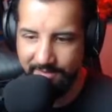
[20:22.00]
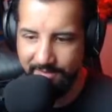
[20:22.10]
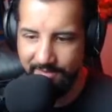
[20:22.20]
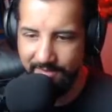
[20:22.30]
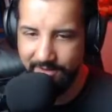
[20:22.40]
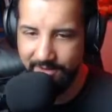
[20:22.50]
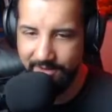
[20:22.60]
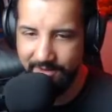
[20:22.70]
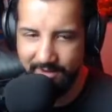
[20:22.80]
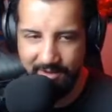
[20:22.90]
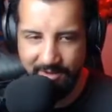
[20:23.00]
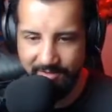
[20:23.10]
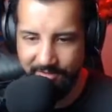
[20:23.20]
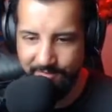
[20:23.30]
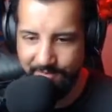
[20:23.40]
the
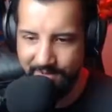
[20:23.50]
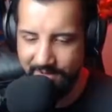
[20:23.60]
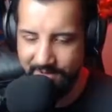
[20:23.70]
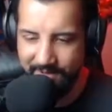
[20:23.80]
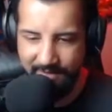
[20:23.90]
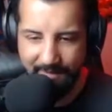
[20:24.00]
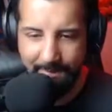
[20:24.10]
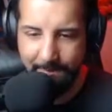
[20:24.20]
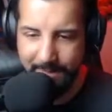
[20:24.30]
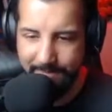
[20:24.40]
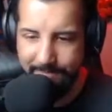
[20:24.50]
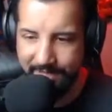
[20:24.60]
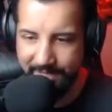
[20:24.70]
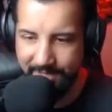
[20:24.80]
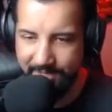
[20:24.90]
group
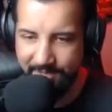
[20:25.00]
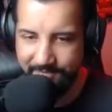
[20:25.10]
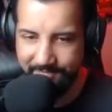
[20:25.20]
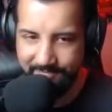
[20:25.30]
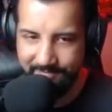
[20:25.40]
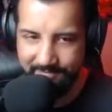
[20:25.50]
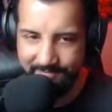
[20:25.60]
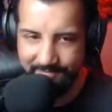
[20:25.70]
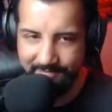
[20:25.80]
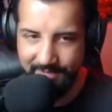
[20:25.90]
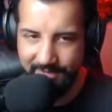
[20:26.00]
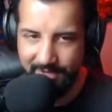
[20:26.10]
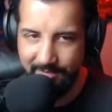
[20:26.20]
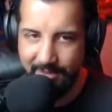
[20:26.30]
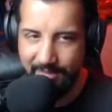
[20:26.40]
page,
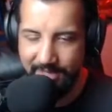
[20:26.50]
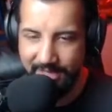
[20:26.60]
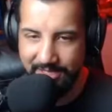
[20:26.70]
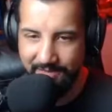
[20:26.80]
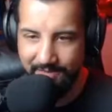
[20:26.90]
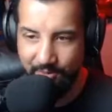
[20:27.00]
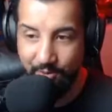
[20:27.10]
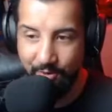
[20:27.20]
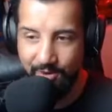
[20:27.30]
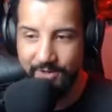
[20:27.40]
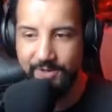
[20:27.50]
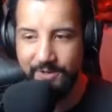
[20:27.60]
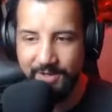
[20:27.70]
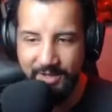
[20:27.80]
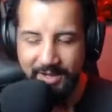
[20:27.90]
Gooboberti Collective, or you could
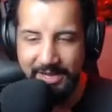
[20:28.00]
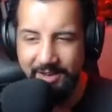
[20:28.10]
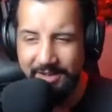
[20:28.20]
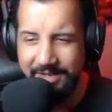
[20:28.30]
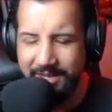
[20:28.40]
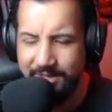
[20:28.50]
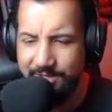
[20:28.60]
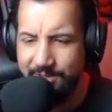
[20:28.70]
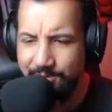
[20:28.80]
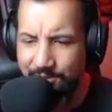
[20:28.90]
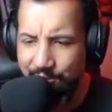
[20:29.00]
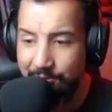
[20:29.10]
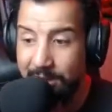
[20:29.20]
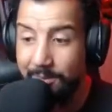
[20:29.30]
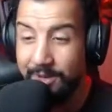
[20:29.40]
head on down to
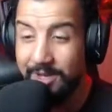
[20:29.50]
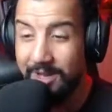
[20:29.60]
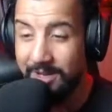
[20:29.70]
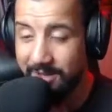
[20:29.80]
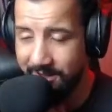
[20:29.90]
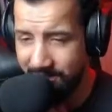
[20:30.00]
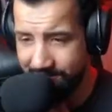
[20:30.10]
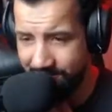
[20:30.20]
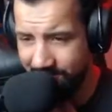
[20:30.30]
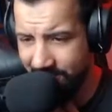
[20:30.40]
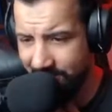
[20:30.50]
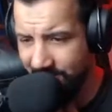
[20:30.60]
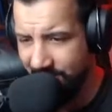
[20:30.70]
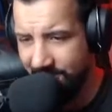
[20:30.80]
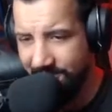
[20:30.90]
gooboberti.com
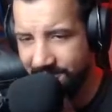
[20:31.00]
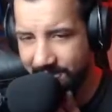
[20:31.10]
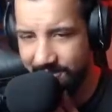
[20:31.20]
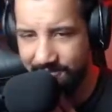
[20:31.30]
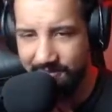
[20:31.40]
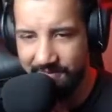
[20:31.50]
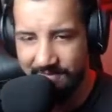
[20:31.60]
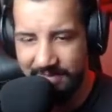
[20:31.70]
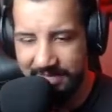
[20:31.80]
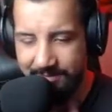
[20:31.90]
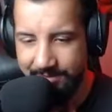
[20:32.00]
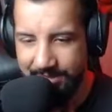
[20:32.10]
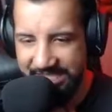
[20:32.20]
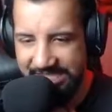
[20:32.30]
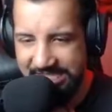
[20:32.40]
for other
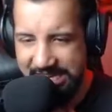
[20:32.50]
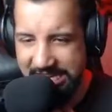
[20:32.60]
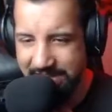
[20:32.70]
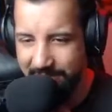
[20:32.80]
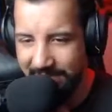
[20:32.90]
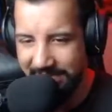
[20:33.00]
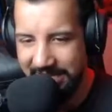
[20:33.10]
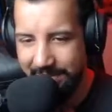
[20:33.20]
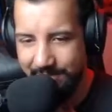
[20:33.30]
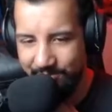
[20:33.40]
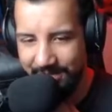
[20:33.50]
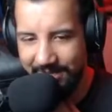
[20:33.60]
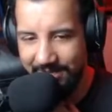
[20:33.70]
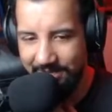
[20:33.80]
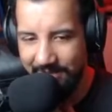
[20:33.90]
flim-flams. My camp is right
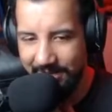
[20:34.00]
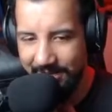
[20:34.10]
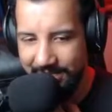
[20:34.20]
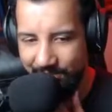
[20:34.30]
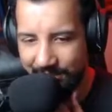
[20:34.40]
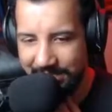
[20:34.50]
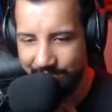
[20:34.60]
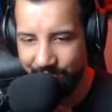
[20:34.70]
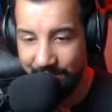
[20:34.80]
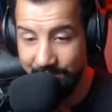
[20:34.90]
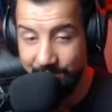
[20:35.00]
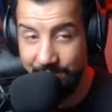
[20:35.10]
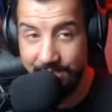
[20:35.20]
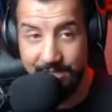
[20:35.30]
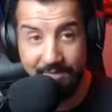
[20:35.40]
here, right next to White Springs, which
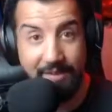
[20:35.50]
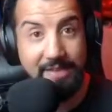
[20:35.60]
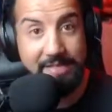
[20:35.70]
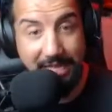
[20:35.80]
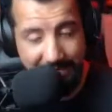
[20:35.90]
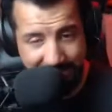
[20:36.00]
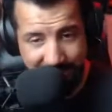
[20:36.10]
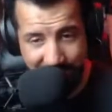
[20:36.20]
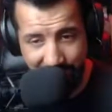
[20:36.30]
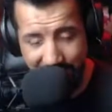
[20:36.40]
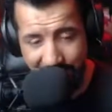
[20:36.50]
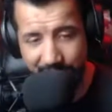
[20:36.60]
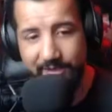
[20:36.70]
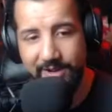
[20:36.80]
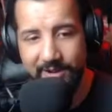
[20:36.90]
is a fantastic location
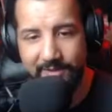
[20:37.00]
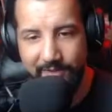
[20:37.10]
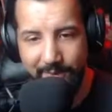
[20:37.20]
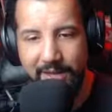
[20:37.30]
right now for me.